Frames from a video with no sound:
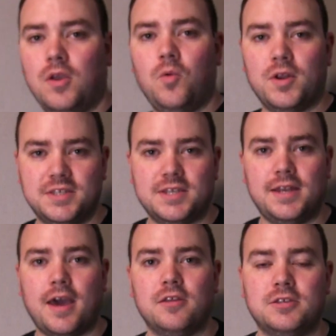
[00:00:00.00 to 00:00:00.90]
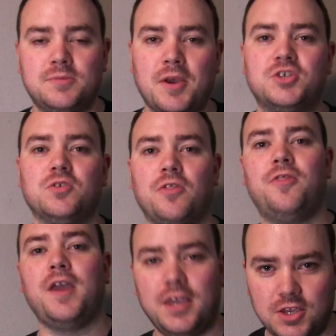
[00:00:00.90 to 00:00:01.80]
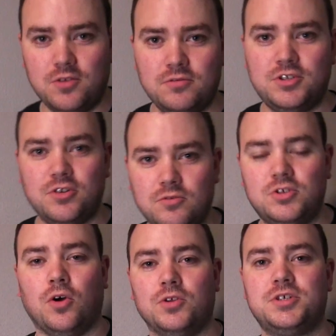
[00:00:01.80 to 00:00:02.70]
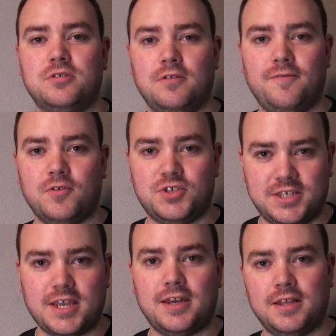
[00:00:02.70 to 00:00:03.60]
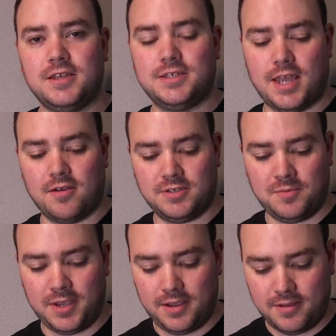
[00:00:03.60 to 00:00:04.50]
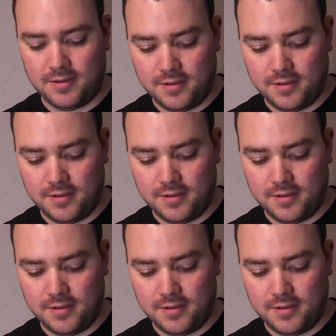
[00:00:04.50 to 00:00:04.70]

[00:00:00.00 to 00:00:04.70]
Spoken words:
Want to send out a special thank you to Tulster for sending this out to me.